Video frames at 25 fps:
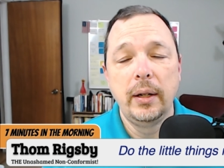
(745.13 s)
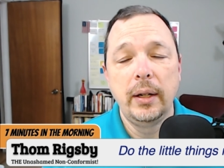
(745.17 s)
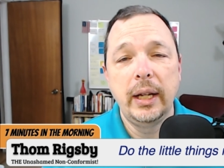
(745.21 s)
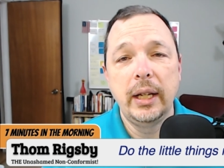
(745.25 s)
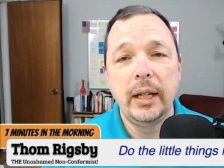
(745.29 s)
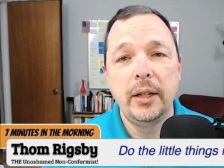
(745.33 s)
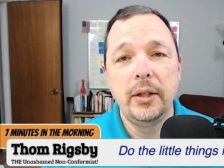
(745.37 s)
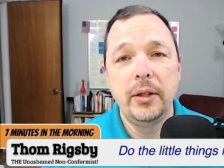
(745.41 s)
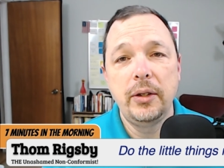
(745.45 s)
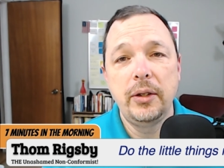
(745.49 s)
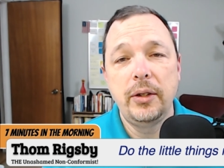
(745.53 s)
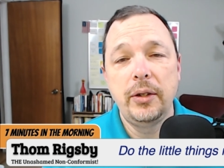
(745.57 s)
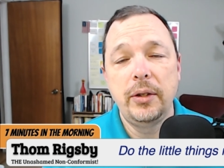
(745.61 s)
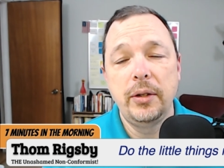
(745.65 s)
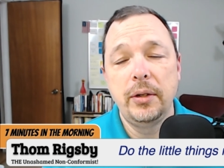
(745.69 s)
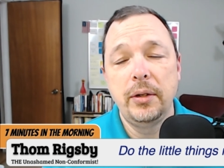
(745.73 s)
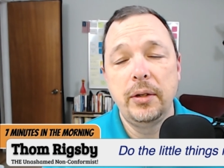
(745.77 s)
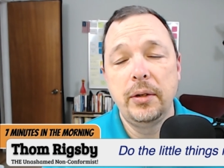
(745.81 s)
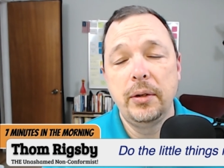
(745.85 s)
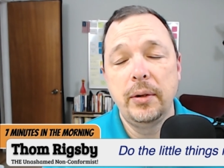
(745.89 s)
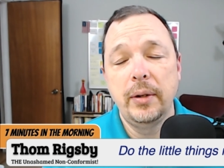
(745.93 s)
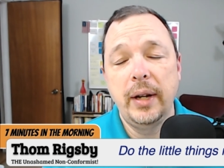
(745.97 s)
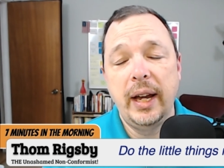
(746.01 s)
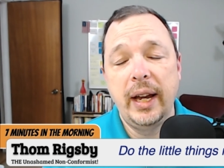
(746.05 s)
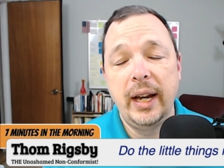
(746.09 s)

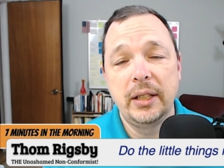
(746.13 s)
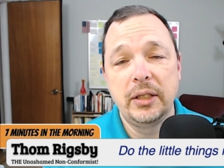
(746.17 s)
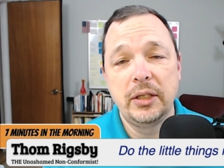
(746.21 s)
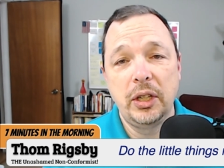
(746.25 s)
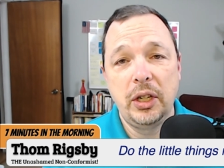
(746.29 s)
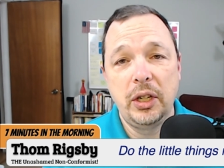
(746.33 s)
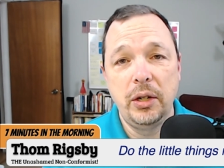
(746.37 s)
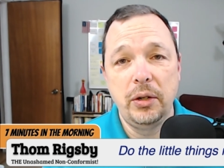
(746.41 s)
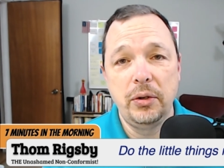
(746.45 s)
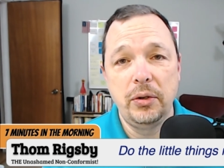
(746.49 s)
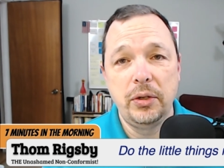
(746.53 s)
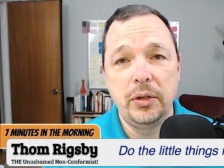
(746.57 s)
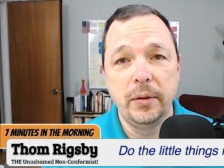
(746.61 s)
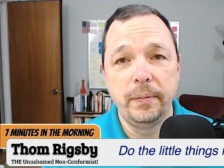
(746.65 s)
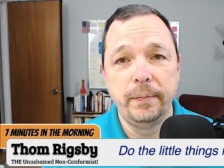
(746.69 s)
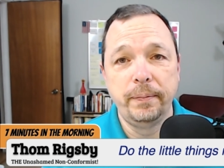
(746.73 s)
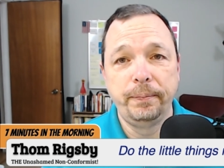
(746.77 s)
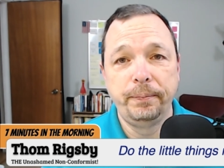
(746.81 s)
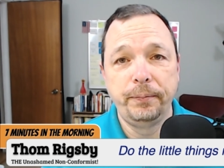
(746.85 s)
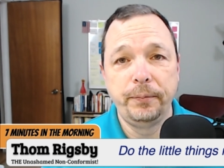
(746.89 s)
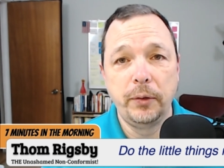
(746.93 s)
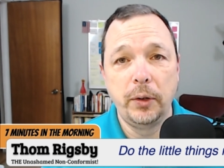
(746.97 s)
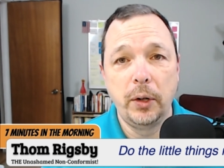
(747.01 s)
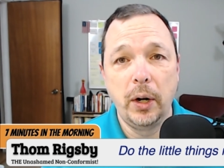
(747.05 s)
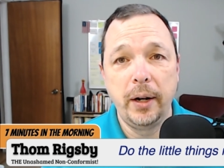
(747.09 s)
into execution,
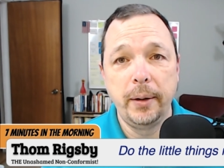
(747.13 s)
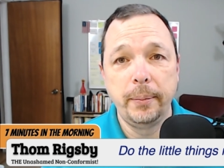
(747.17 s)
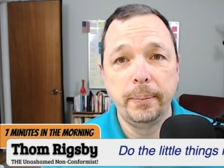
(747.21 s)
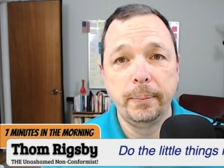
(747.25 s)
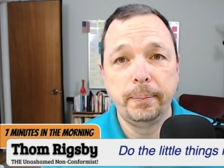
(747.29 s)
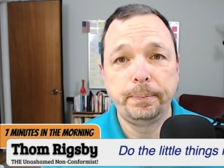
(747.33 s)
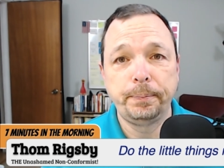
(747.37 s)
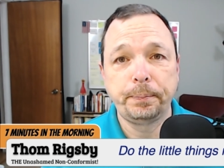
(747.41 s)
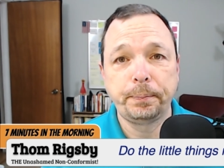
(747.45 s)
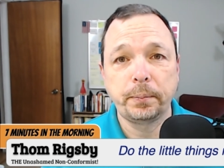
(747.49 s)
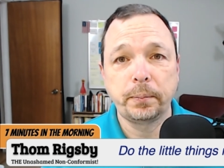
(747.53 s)
right?